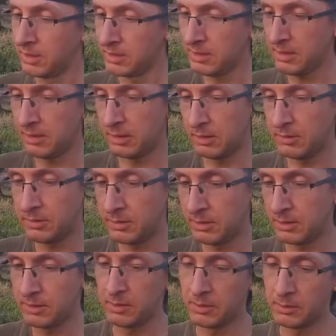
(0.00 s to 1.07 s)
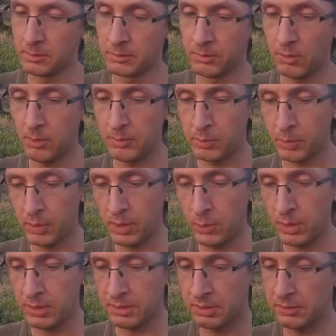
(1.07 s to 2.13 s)
That though, pretty
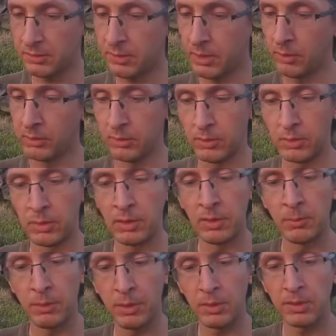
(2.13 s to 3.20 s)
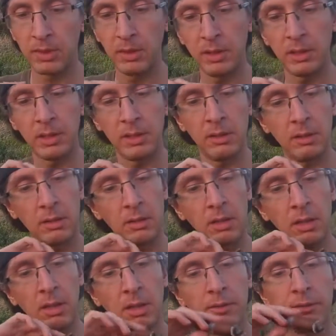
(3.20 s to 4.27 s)
well so far. Burns a little
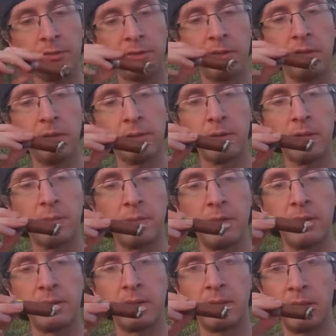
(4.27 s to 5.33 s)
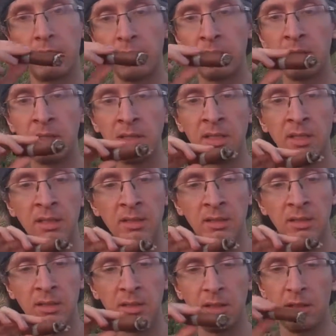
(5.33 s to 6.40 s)
off kilter, but uh, you
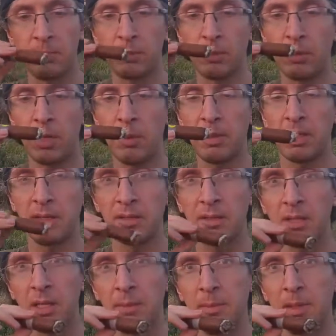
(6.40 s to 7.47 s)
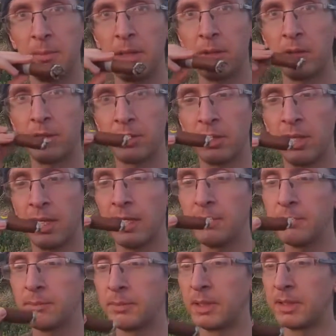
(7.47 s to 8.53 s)
could probably consider that being that rush
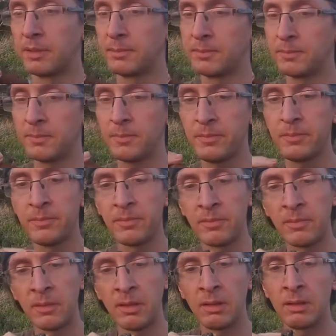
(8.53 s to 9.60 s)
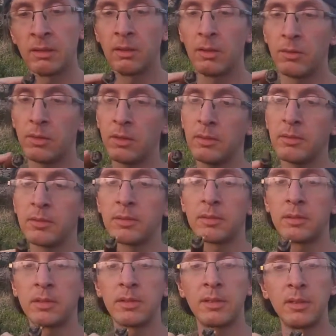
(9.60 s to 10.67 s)
light. But overall,
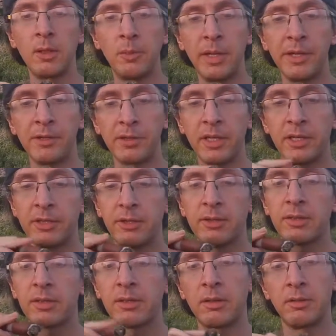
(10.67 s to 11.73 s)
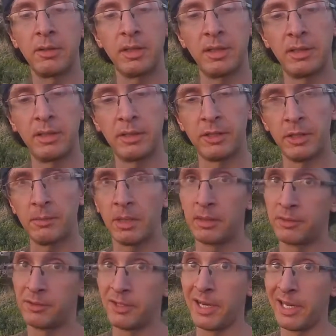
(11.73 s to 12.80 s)
no major issues. Don't need to touch up.
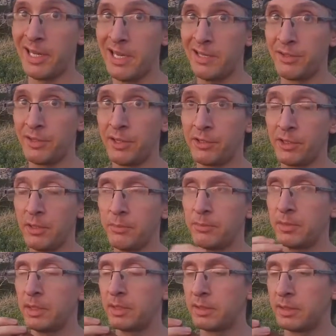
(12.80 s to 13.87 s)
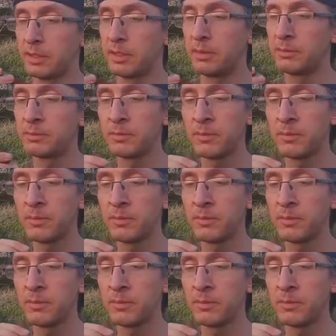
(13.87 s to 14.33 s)
Not sure I can touch up, but. Uh,